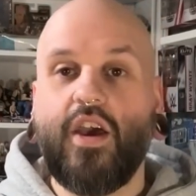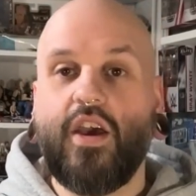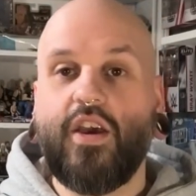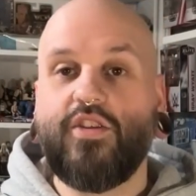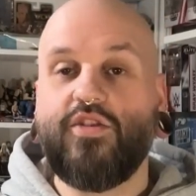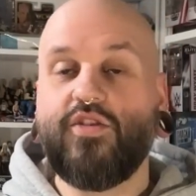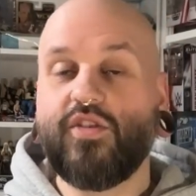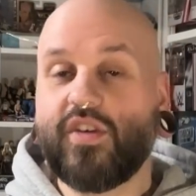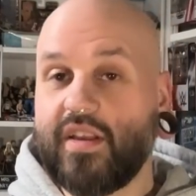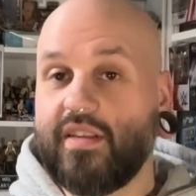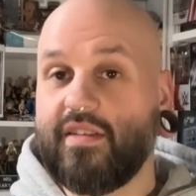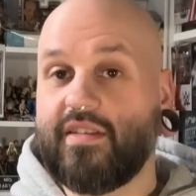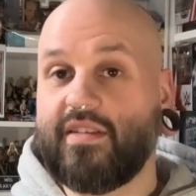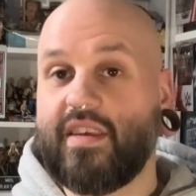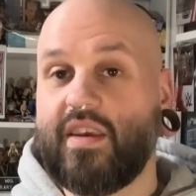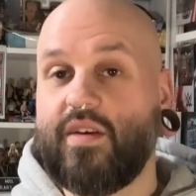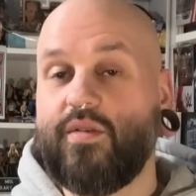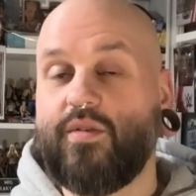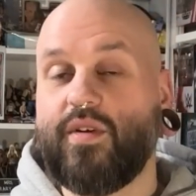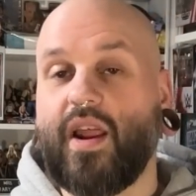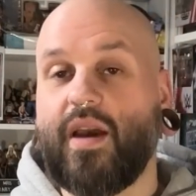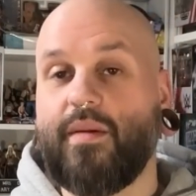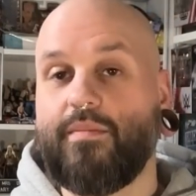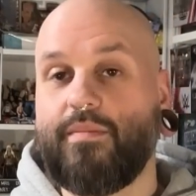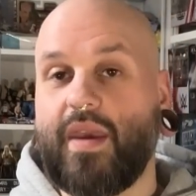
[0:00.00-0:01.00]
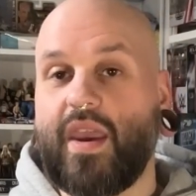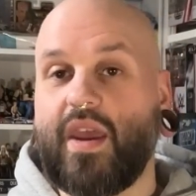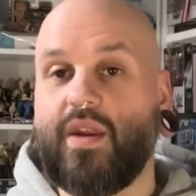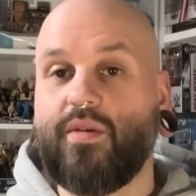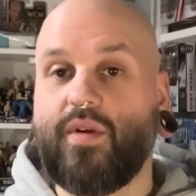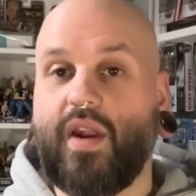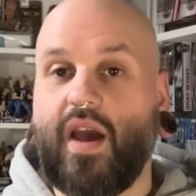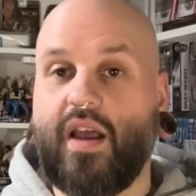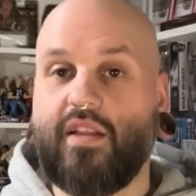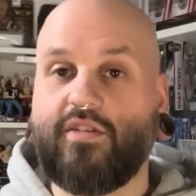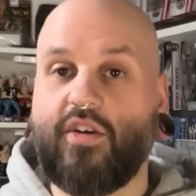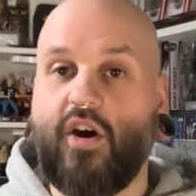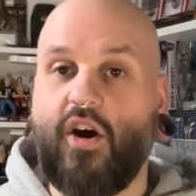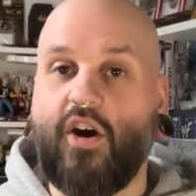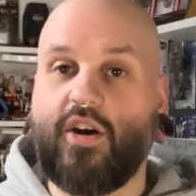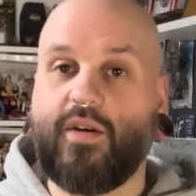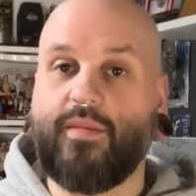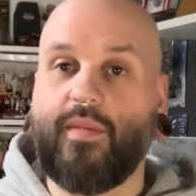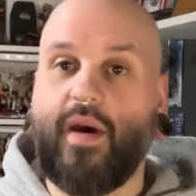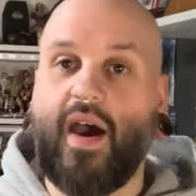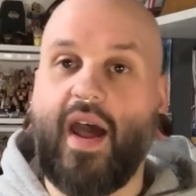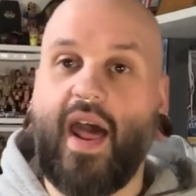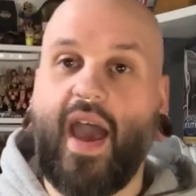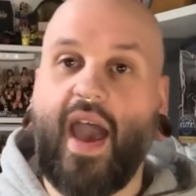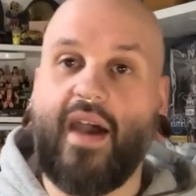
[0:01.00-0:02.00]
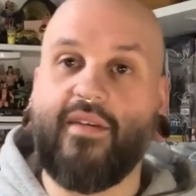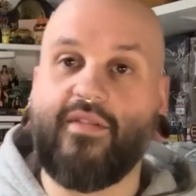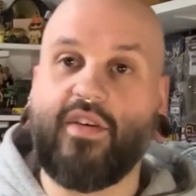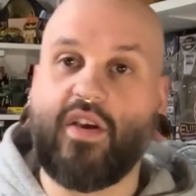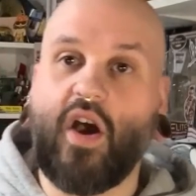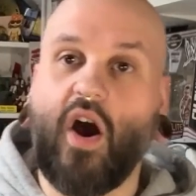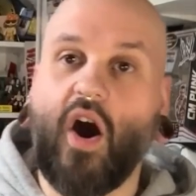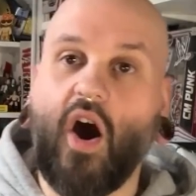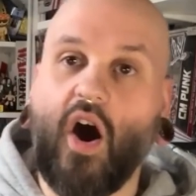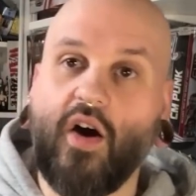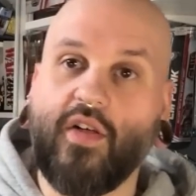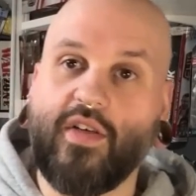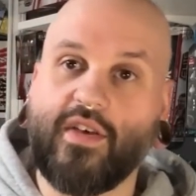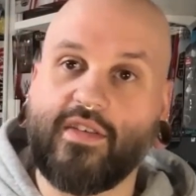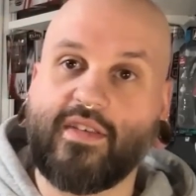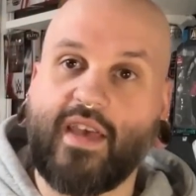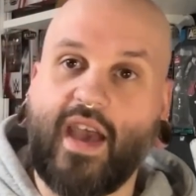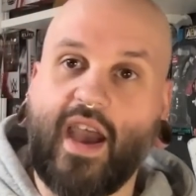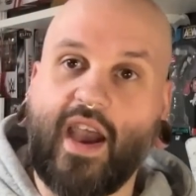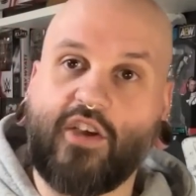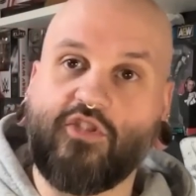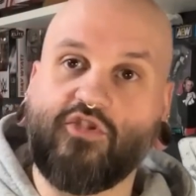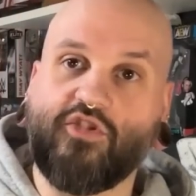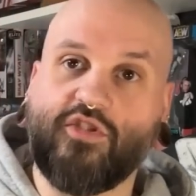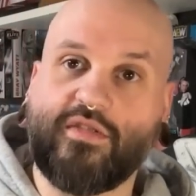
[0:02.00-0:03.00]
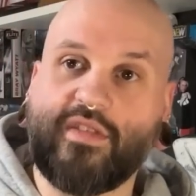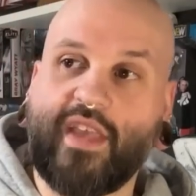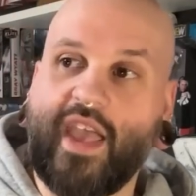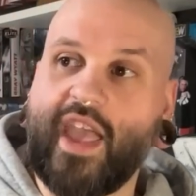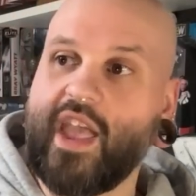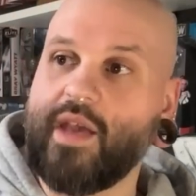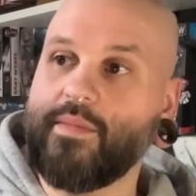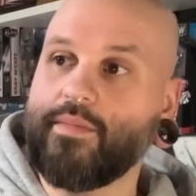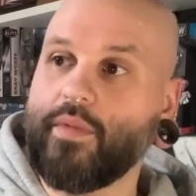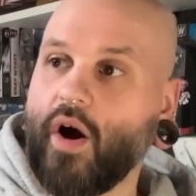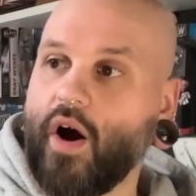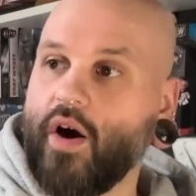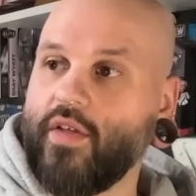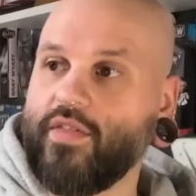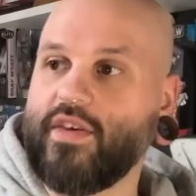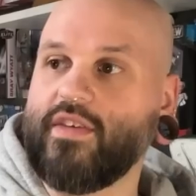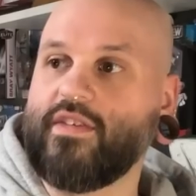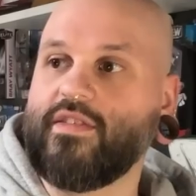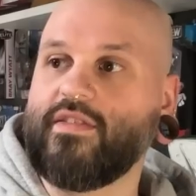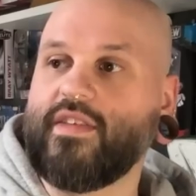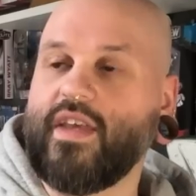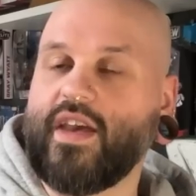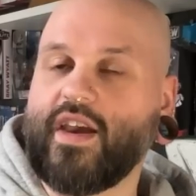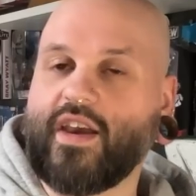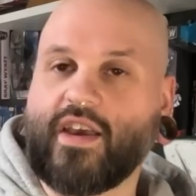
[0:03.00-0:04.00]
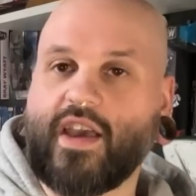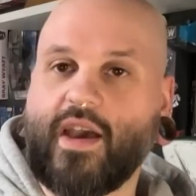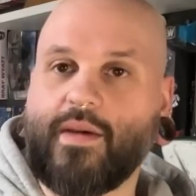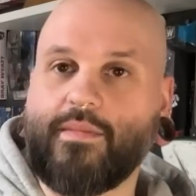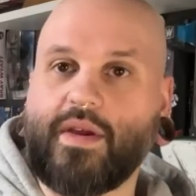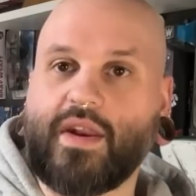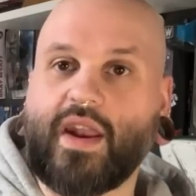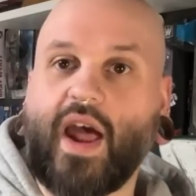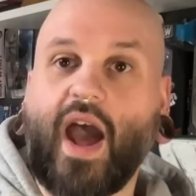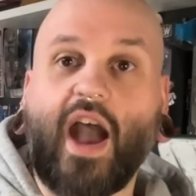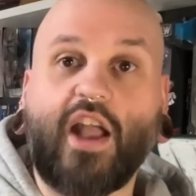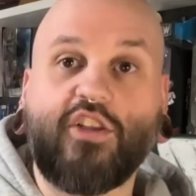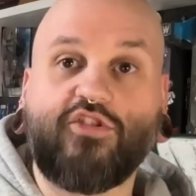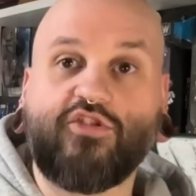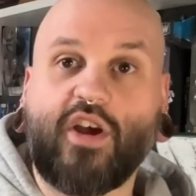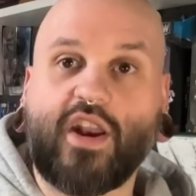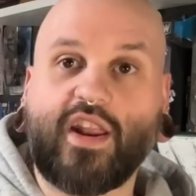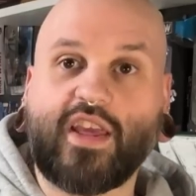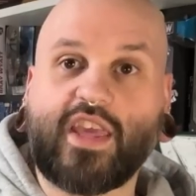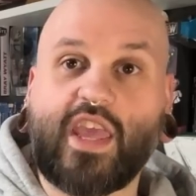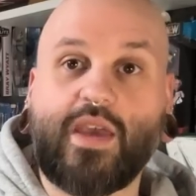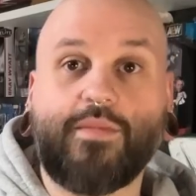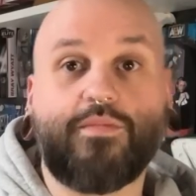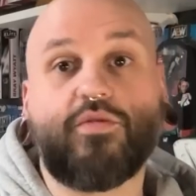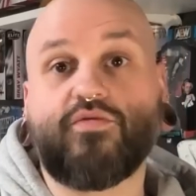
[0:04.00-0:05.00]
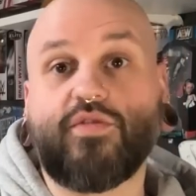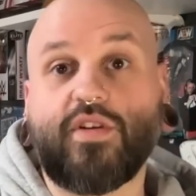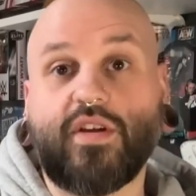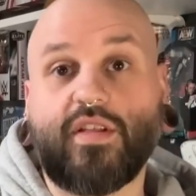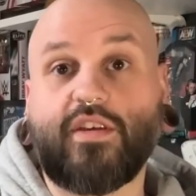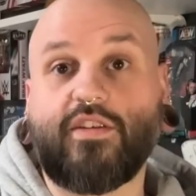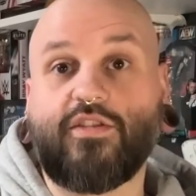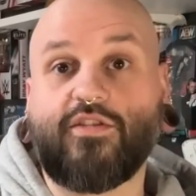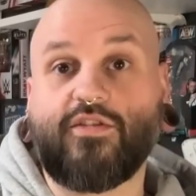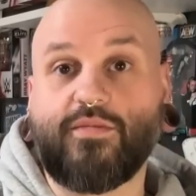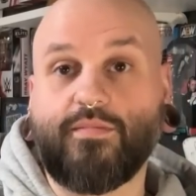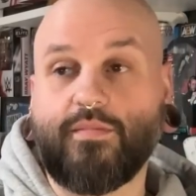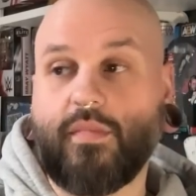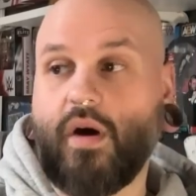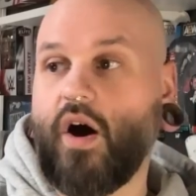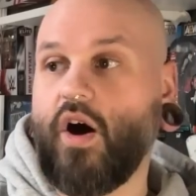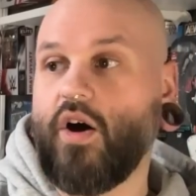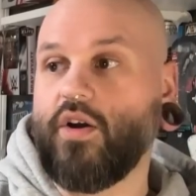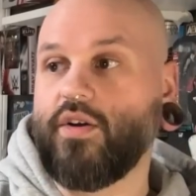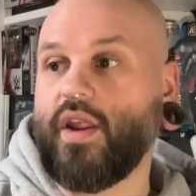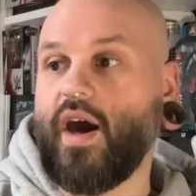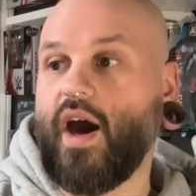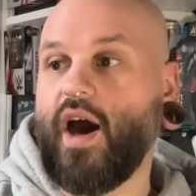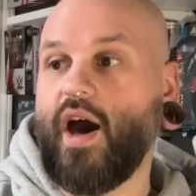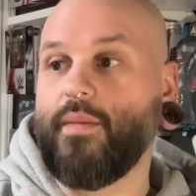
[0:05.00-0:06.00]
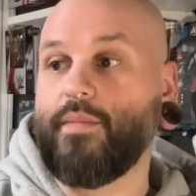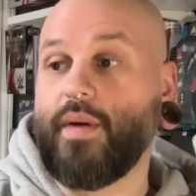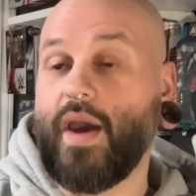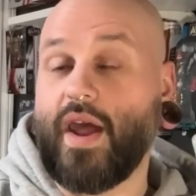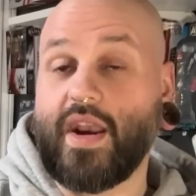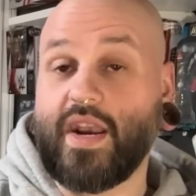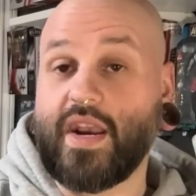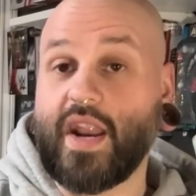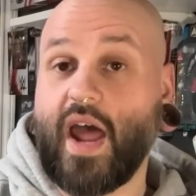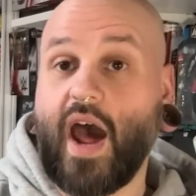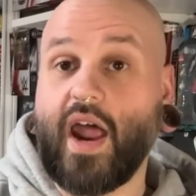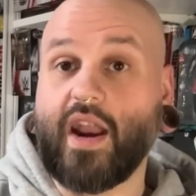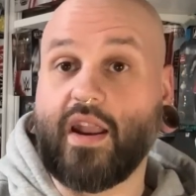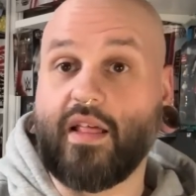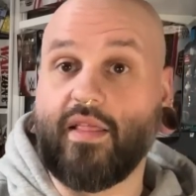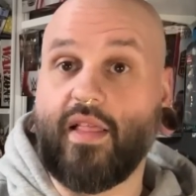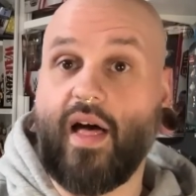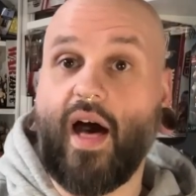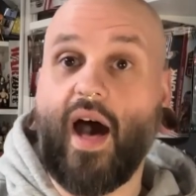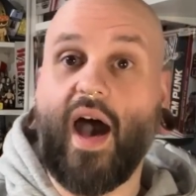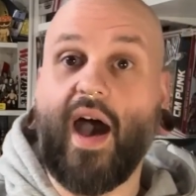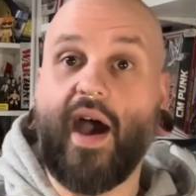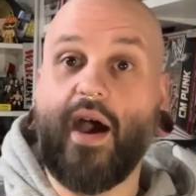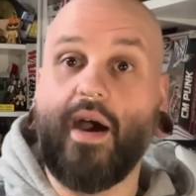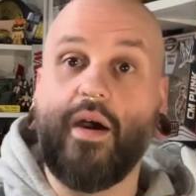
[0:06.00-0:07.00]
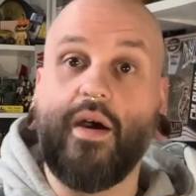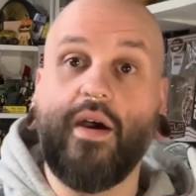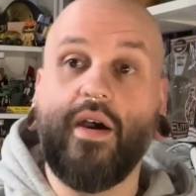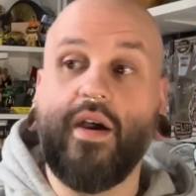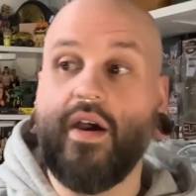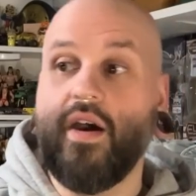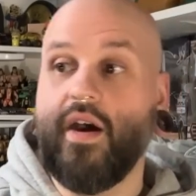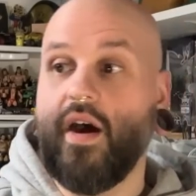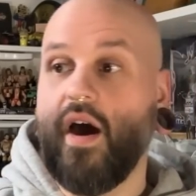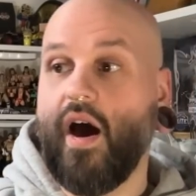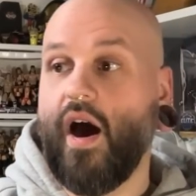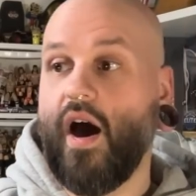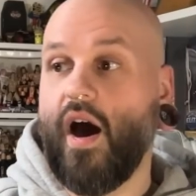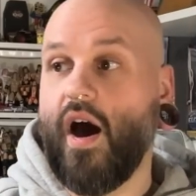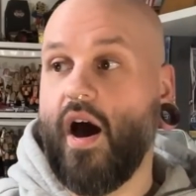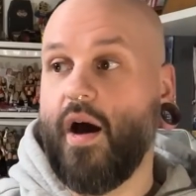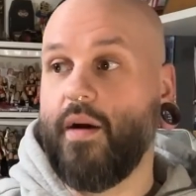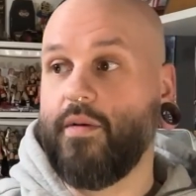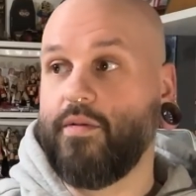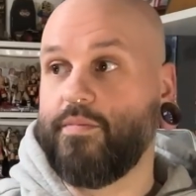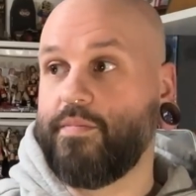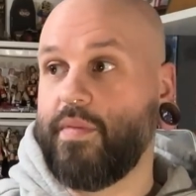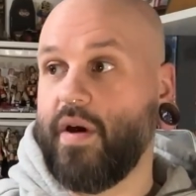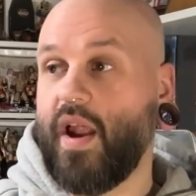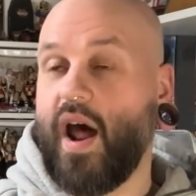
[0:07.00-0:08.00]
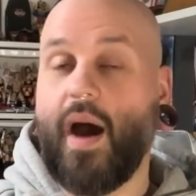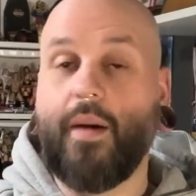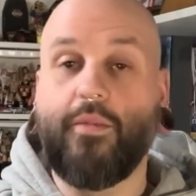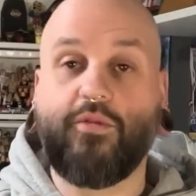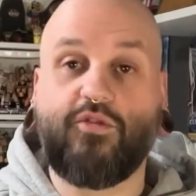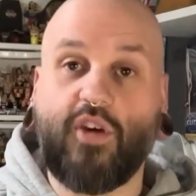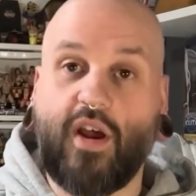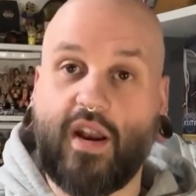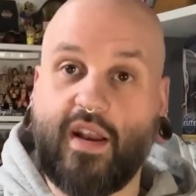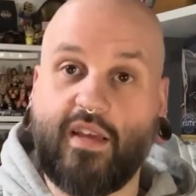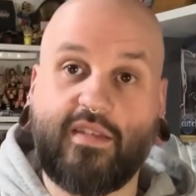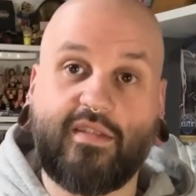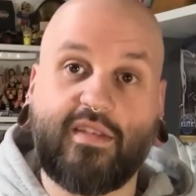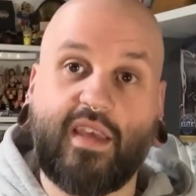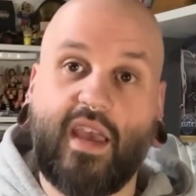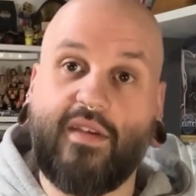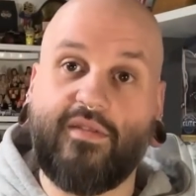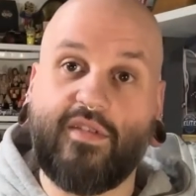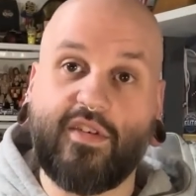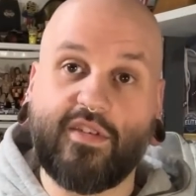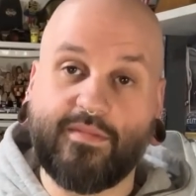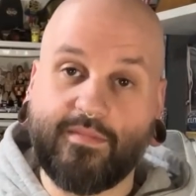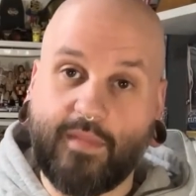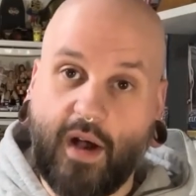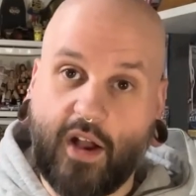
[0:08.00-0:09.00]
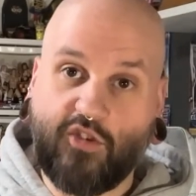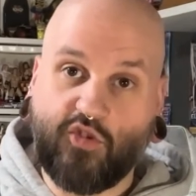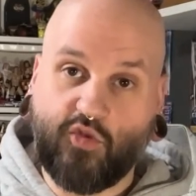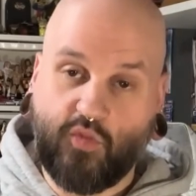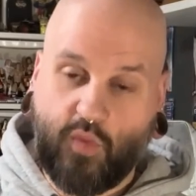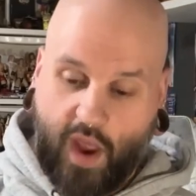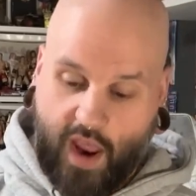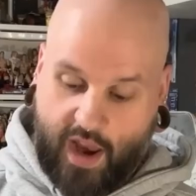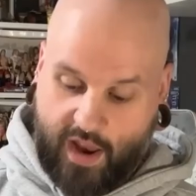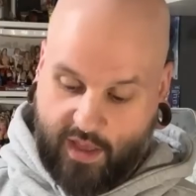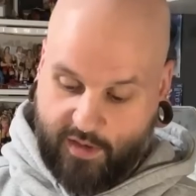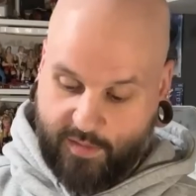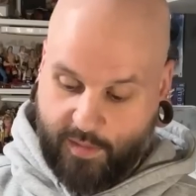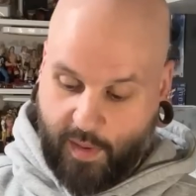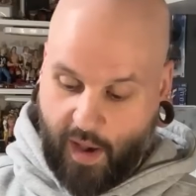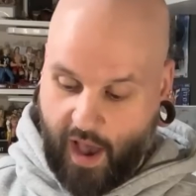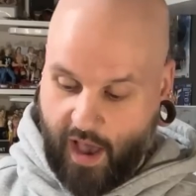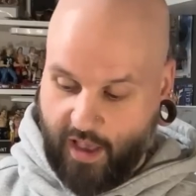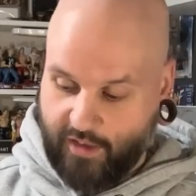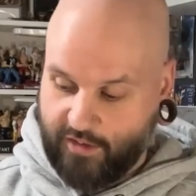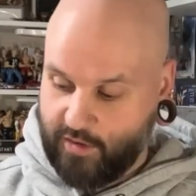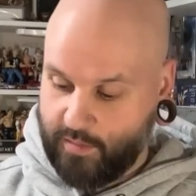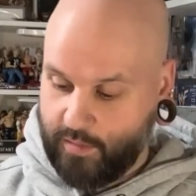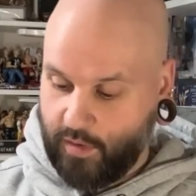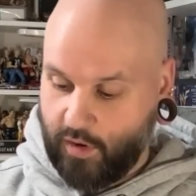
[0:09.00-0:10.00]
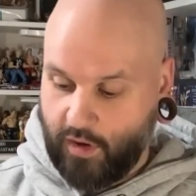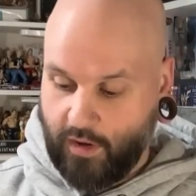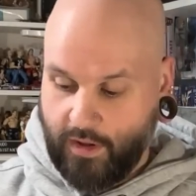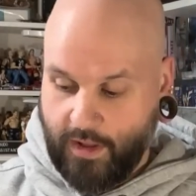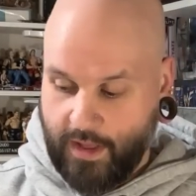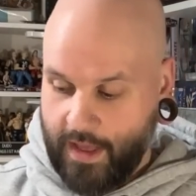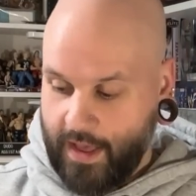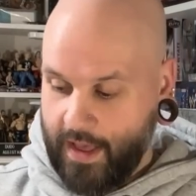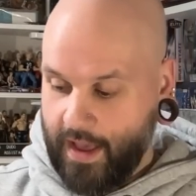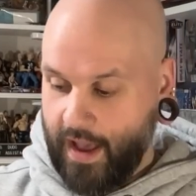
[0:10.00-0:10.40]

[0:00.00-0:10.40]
you can see what I mean when I talk about having all this extra tape on the stick. I mean, I try to keep a really small knob and not a lot. But I'm trying to save as much weight as possible.